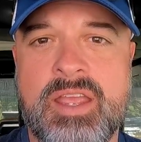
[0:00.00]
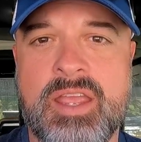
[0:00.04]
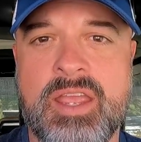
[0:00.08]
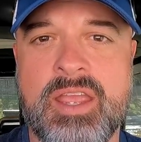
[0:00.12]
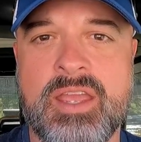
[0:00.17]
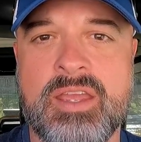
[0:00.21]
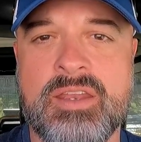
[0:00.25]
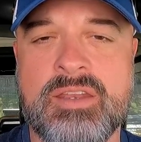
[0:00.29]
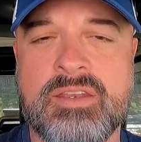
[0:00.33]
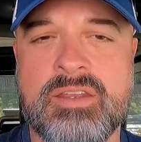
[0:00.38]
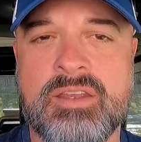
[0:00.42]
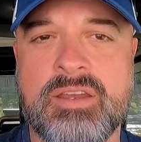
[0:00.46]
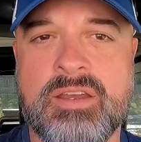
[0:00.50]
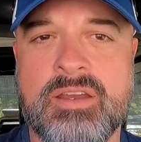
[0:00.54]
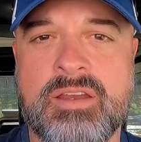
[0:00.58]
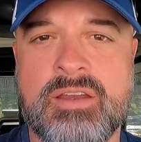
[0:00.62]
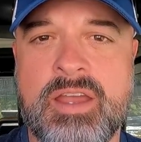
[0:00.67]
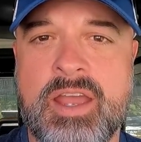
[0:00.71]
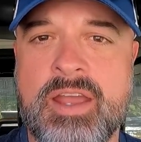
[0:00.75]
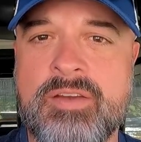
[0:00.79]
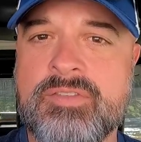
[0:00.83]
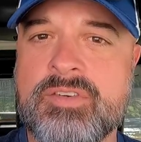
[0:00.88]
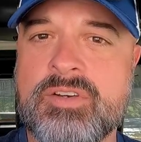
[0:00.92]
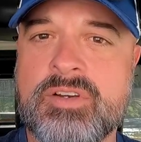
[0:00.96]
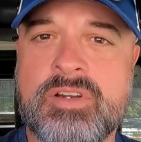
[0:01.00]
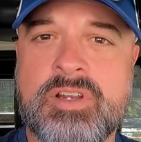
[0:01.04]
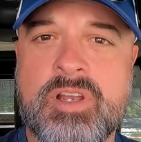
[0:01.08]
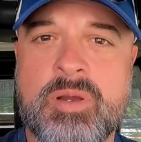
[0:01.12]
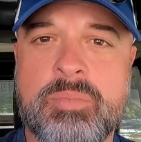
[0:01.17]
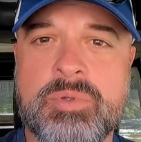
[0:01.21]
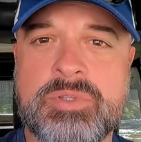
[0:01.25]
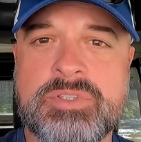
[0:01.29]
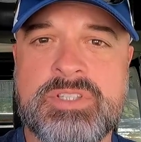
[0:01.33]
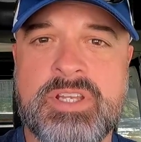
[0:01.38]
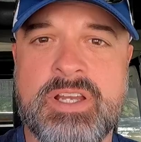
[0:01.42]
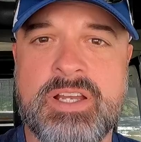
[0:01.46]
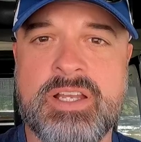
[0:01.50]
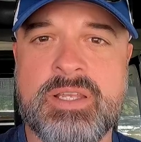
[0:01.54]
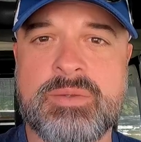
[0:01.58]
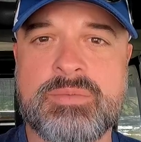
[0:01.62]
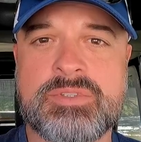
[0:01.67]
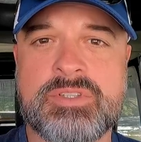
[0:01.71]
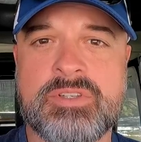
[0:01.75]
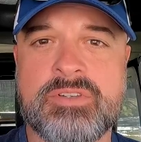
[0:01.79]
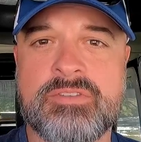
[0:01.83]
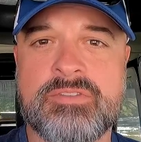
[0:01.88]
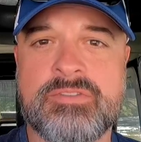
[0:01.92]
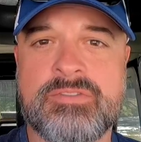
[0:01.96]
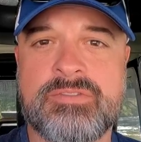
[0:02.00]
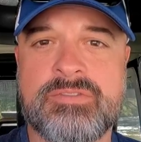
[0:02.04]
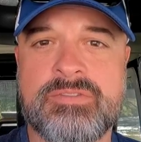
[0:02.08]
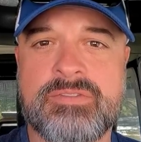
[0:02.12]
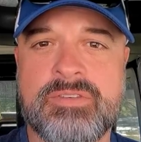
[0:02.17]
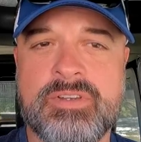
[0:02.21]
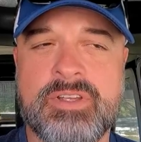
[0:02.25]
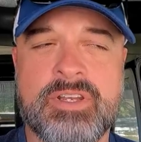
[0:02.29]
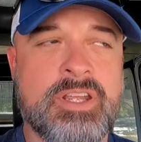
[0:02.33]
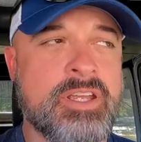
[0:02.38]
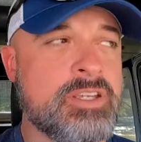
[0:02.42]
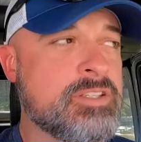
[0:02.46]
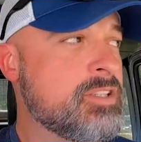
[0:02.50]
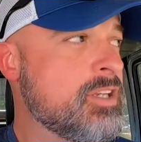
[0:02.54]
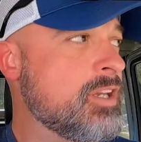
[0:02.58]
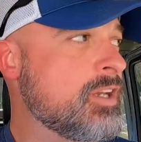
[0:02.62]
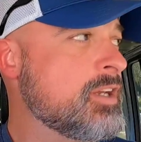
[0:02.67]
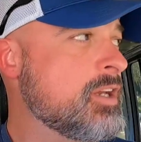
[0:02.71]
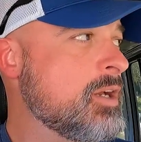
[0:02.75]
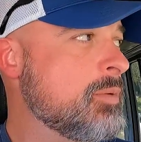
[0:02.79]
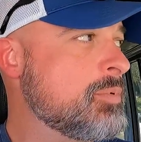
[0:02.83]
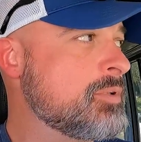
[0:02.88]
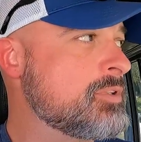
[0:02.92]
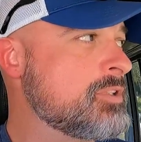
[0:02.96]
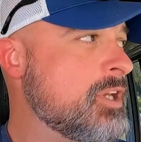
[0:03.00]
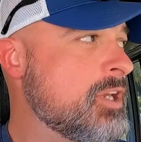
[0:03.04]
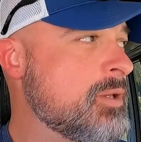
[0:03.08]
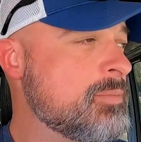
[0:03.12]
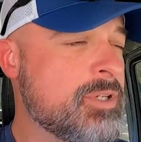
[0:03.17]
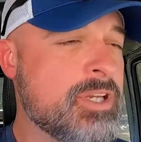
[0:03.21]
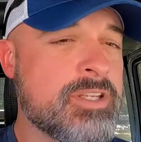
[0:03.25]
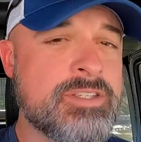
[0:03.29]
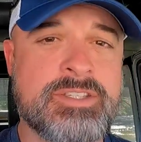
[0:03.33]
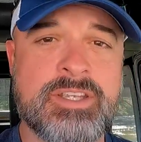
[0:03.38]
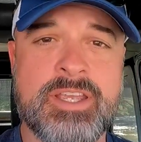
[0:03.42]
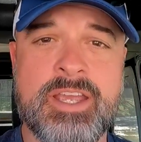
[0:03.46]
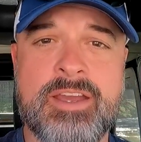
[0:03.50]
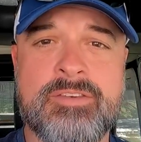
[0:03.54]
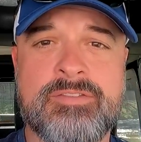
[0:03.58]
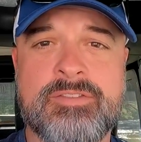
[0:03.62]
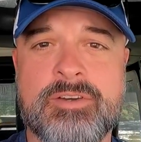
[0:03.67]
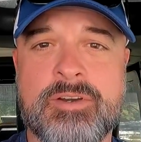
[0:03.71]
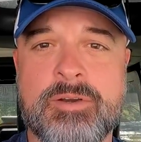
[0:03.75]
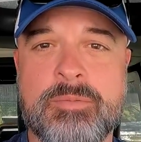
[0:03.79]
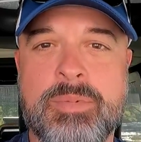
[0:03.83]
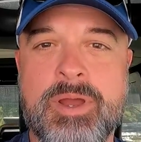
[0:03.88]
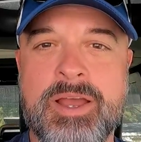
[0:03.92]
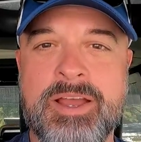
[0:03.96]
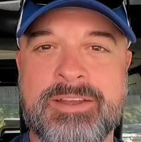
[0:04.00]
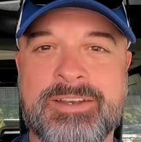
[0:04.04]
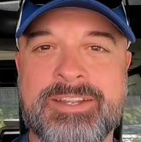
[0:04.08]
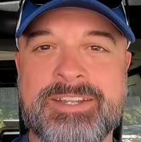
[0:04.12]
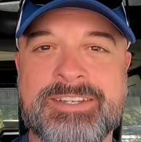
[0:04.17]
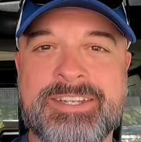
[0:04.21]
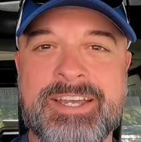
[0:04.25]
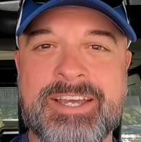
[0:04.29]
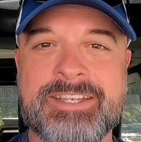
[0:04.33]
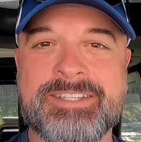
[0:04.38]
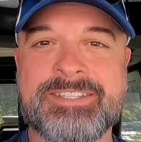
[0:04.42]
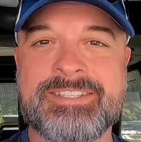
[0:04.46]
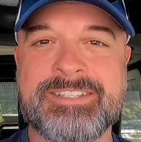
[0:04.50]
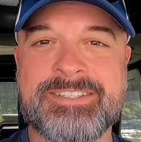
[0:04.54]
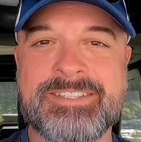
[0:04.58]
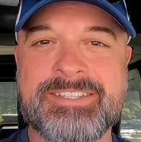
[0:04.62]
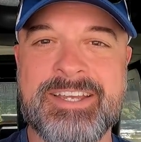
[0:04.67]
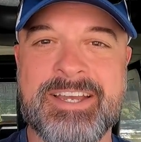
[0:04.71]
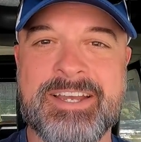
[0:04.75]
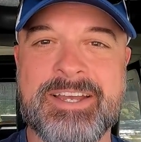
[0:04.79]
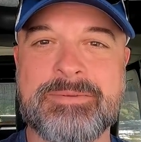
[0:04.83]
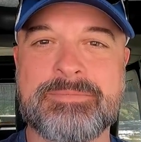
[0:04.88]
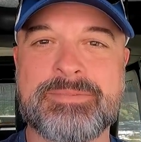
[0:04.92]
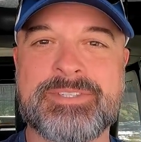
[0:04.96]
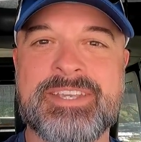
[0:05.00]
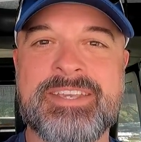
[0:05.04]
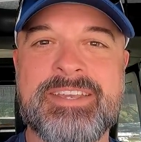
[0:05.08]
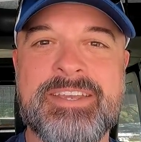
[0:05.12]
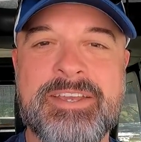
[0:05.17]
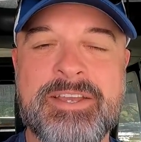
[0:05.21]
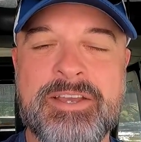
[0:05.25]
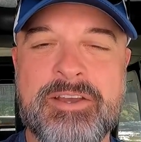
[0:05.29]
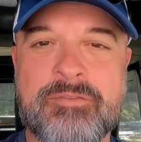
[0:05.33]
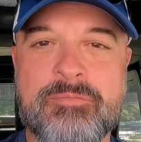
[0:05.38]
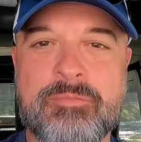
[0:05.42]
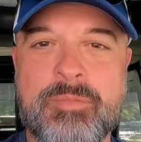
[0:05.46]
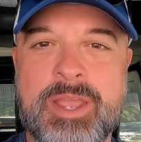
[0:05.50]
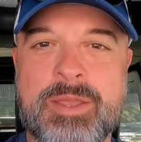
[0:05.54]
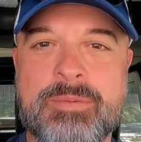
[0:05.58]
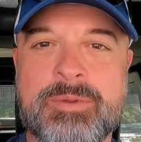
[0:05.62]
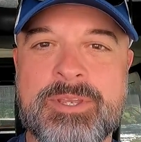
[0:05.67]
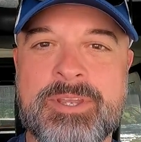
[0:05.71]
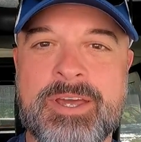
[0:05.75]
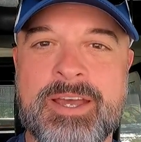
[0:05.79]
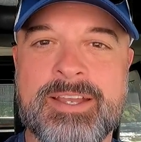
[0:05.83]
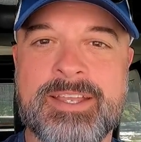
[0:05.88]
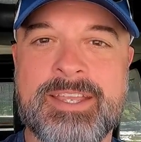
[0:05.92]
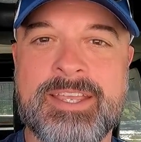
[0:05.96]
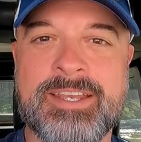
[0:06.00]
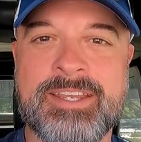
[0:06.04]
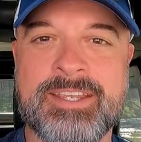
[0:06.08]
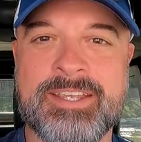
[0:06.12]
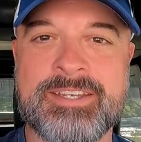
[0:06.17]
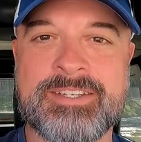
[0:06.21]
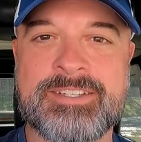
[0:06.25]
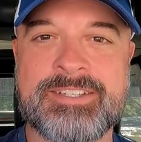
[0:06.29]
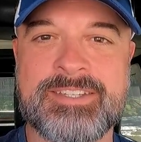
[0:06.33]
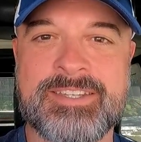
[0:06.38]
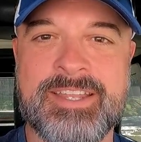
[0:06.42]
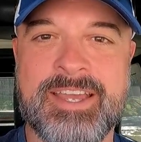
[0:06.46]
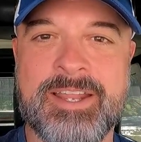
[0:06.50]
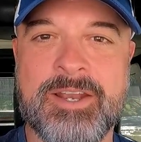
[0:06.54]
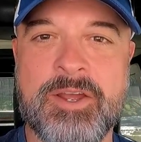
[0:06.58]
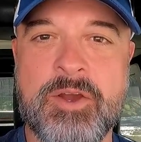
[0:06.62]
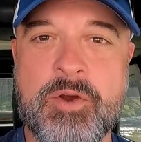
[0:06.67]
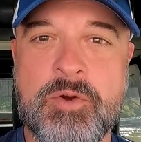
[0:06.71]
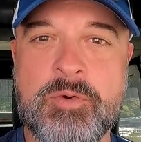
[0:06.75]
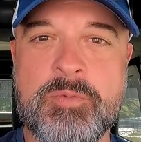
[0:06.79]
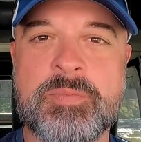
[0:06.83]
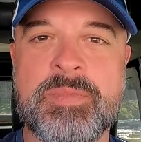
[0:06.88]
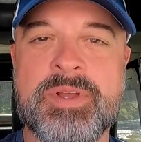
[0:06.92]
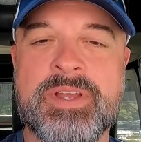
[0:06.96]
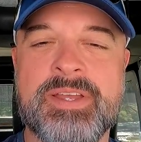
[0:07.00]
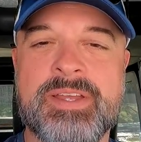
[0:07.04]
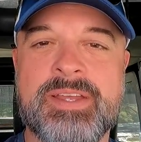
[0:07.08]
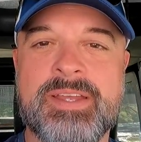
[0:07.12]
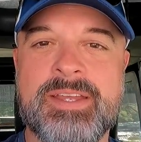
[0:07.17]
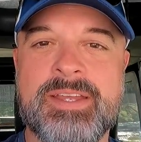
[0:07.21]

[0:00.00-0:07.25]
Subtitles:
And after a couple times of, and I say a couple times, I'd say after about a dozen times of maybe not getting into that home,